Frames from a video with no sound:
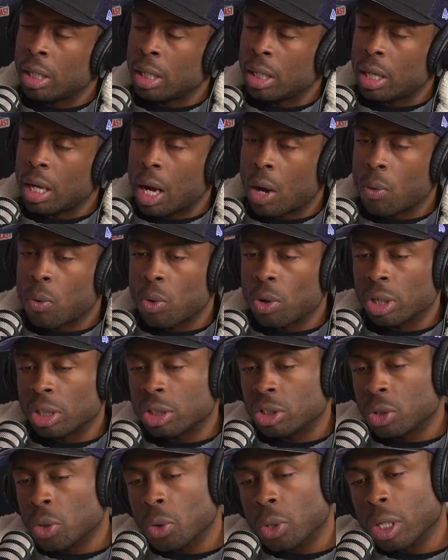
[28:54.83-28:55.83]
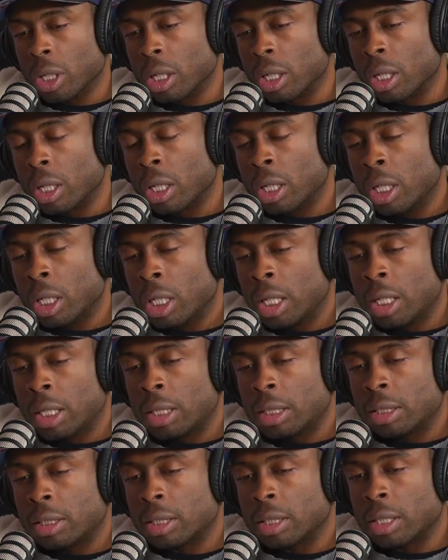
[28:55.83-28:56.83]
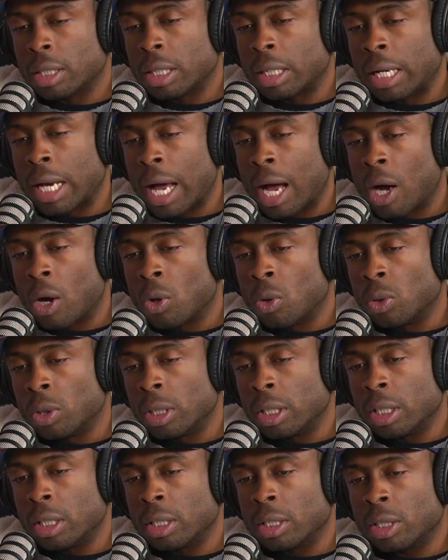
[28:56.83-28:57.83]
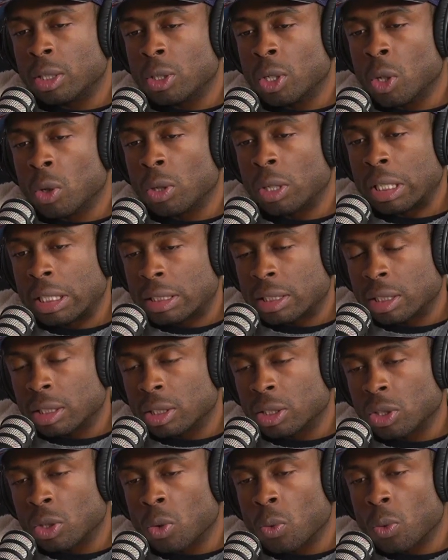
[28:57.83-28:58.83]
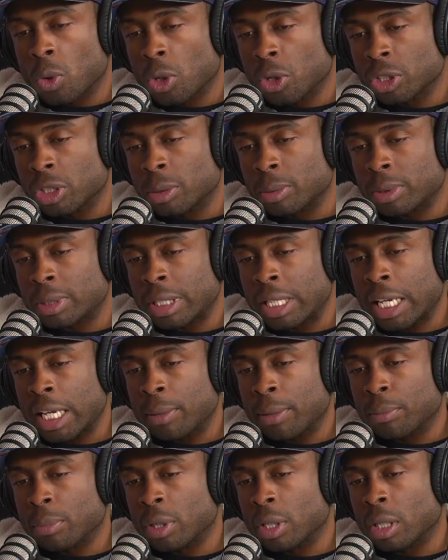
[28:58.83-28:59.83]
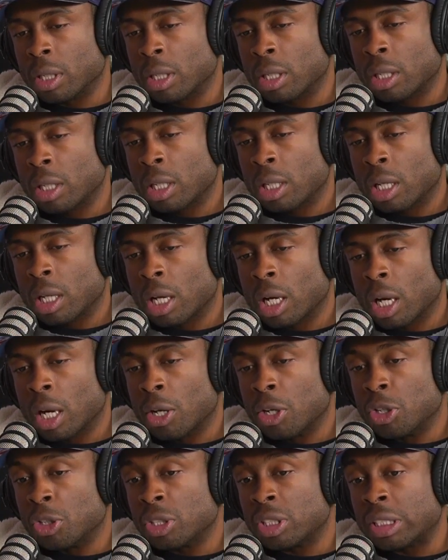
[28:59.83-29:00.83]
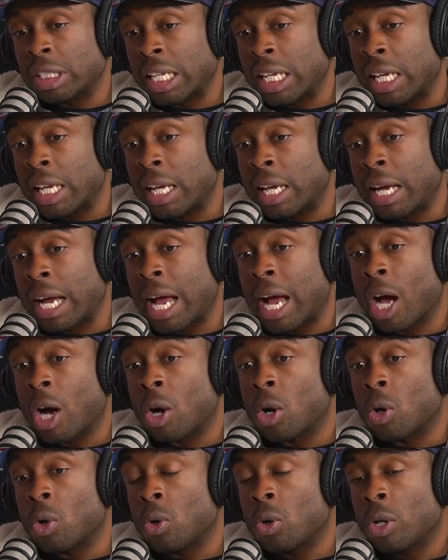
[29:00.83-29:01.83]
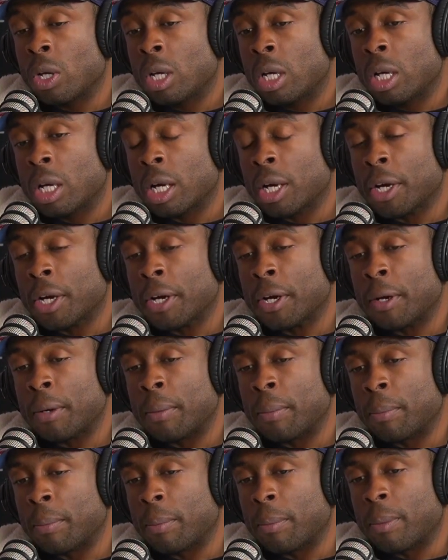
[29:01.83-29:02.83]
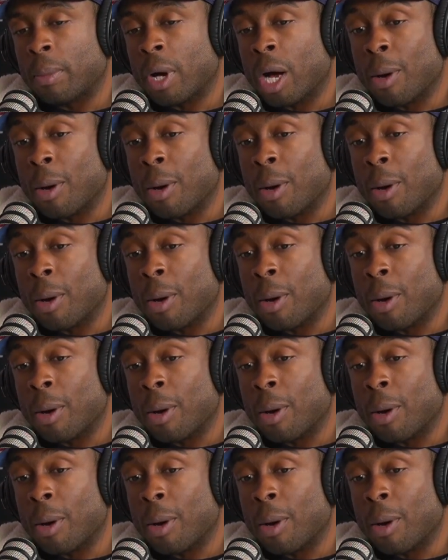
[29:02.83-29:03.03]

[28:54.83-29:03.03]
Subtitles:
I want you to not only, you know, listen to the words I'm saying, but understand how I'm